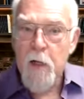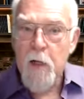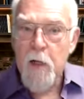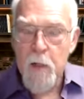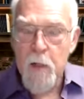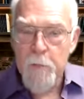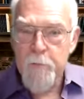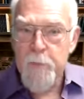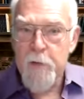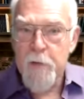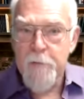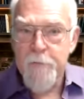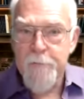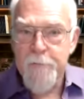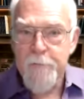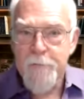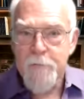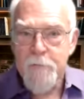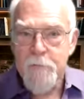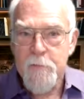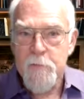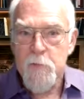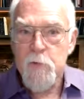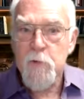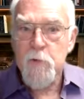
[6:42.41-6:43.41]
cup of
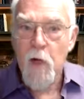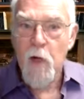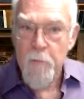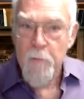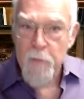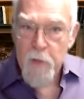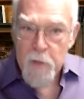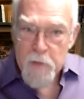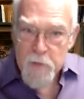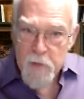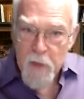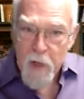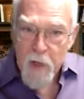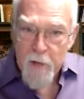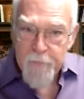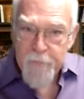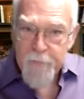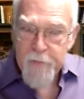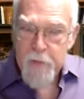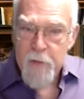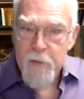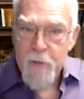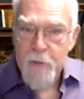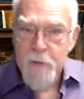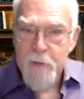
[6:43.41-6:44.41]
Starbucks
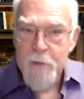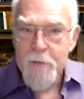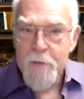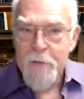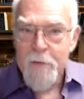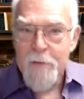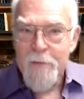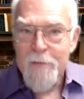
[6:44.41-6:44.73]
coffee